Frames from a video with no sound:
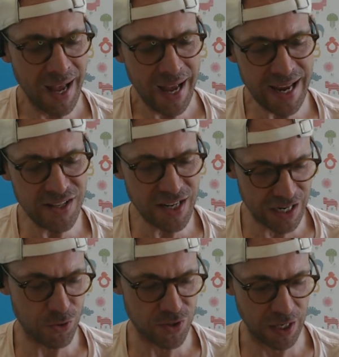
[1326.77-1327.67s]
Here's an
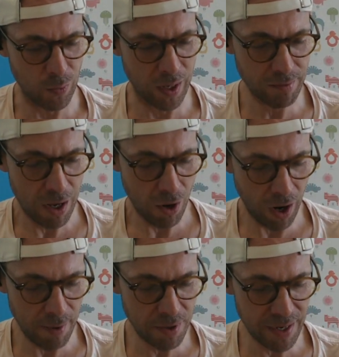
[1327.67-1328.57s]
interesting one.
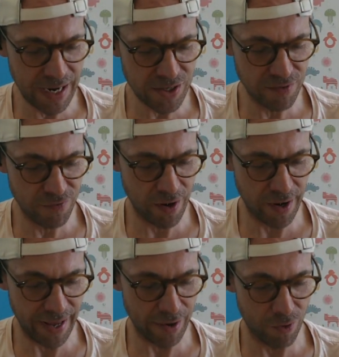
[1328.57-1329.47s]
I'm going to actually find
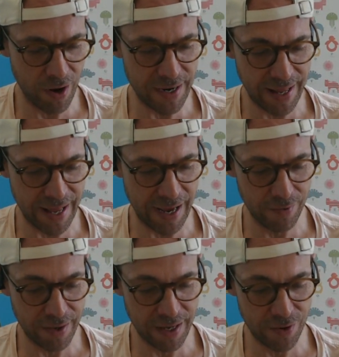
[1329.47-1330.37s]
out right
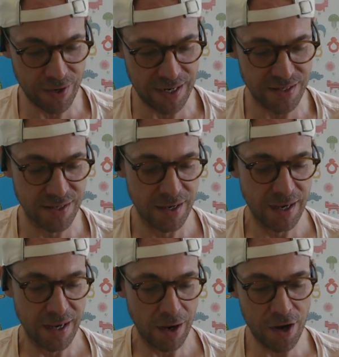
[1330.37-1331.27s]
now. Here he is.
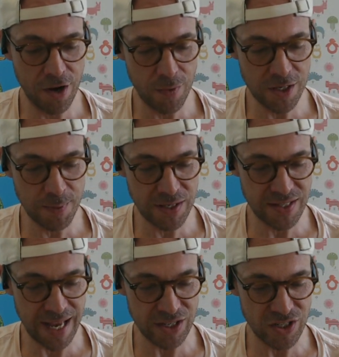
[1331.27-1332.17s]
I know he's been
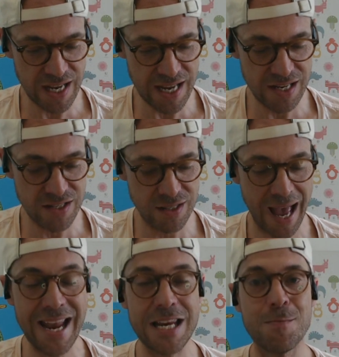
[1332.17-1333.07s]
stashed. He is
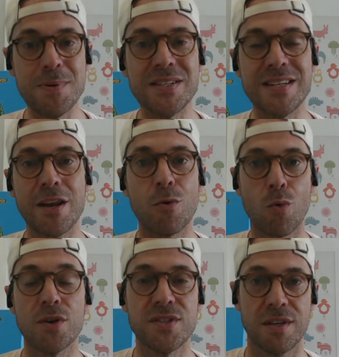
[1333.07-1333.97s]
8%
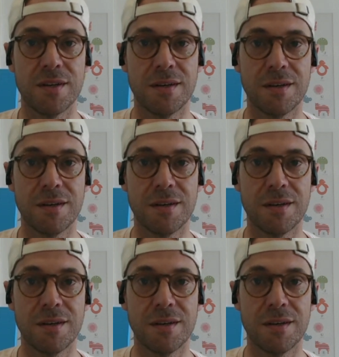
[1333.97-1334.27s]
rostered.